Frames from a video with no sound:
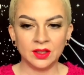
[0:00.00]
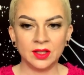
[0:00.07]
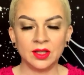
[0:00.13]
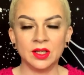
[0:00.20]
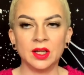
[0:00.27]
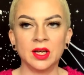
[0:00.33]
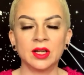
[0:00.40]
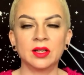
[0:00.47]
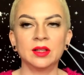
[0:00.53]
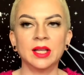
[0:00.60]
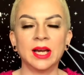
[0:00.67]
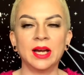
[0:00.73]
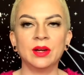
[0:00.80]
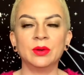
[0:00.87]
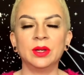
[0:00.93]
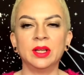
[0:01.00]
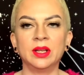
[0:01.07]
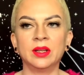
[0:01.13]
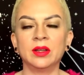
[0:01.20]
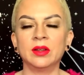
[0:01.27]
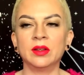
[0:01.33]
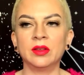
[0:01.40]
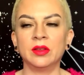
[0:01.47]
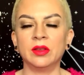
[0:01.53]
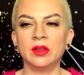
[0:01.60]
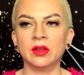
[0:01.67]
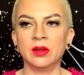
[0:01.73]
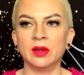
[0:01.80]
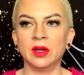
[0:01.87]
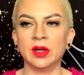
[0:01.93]
not allowing
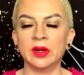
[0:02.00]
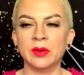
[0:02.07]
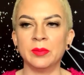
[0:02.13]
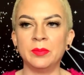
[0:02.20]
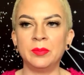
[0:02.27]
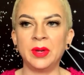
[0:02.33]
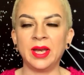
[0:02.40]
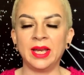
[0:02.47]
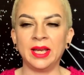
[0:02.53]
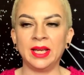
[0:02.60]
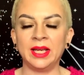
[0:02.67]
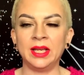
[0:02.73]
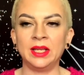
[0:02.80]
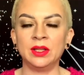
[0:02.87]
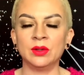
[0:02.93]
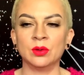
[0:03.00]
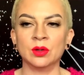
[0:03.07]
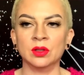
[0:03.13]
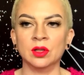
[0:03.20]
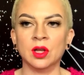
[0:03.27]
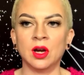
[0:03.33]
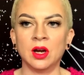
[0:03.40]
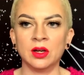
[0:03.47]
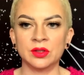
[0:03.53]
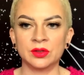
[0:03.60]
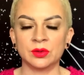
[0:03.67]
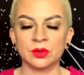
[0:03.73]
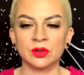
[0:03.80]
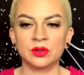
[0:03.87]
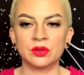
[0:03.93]
the pain or loss
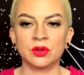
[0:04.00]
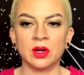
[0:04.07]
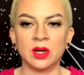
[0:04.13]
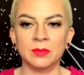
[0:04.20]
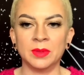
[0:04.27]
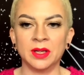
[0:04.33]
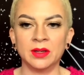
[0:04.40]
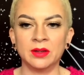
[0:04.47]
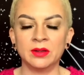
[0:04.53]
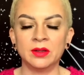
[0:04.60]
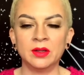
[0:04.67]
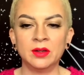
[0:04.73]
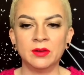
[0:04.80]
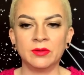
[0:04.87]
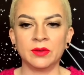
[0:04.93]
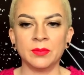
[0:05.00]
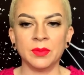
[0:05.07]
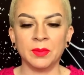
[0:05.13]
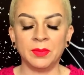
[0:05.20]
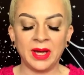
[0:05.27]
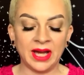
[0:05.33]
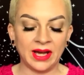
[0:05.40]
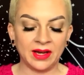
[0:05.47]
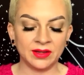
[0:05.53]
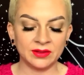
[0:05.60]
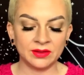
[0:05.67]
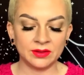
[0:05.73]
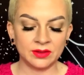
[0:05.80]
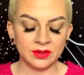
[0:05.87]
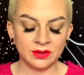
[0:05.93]
or trauma from the
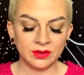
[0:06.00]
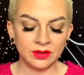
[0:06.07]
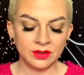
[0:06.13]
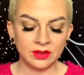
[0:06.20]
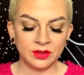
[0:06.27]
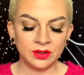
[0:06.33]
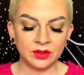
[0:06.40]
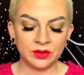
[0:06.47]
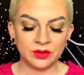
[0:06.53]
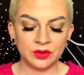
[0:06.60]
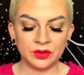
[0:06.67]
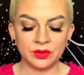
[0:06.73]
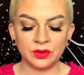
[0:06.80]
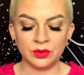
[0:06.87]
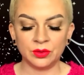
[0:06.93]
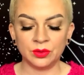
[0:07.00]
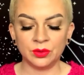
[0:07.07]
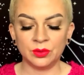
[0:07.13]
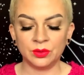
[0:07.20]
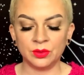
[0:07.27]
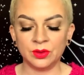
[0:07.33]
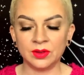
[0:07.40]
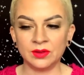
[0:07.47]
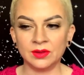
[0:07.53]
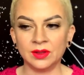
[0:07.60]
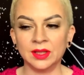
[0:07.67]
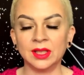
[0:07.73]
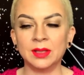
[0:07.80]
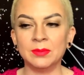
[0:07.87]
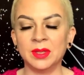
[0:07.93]
past to
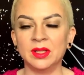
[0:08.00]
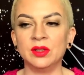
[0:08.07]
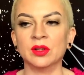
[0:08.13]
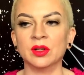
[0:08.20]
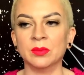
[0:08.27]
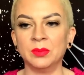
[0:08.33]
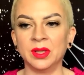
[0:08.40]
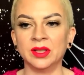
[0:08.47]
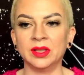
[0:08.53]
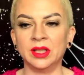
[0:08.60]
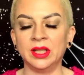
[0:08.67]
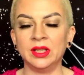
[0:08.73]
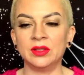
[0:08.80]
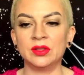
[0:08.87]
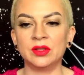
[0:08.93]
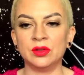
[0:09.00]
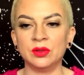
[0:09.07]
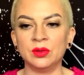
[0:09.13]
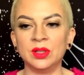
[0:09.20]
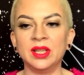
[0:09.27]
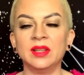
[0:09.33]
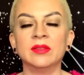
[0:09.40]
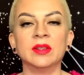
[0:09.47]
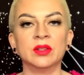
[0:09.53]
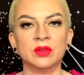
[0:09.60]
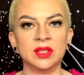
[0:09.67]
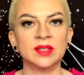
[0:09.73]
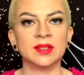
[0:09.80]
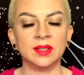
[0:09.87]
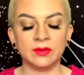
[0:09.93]
limit your ability to give and
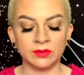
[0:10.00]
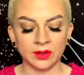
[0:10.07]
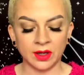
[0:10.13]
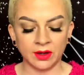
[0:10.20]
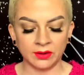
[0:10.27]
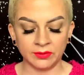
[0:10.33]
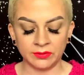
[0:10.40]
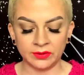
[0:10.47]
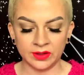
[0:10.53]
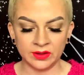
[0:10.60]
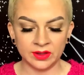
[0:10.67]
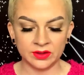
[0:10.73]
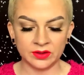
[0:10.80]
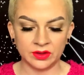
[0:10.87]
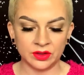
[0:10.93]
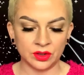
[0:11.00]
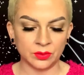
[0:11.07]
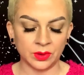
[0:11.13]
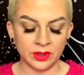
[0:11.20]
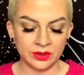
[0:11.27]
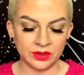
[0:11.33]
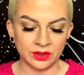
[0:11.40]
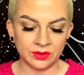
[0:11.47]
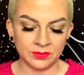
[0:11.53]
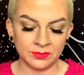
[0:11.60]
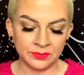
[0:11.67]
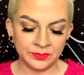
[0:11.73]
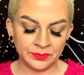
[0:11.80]
receive love in this situation.